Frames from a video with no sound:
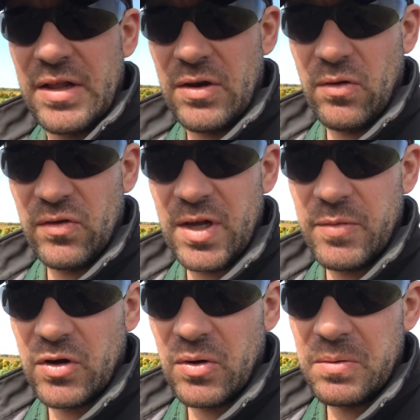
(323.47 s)
the
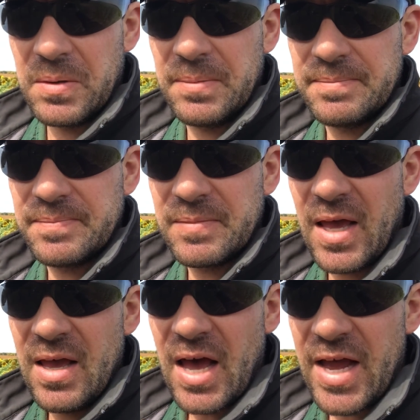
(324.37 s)
Nosema go?
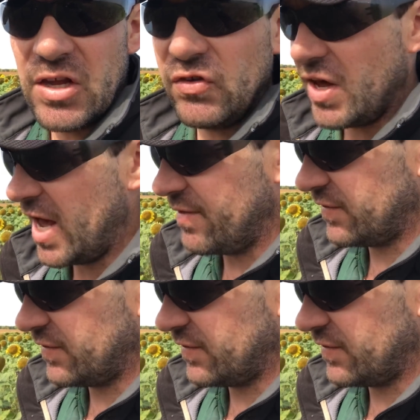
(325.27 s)
I used to have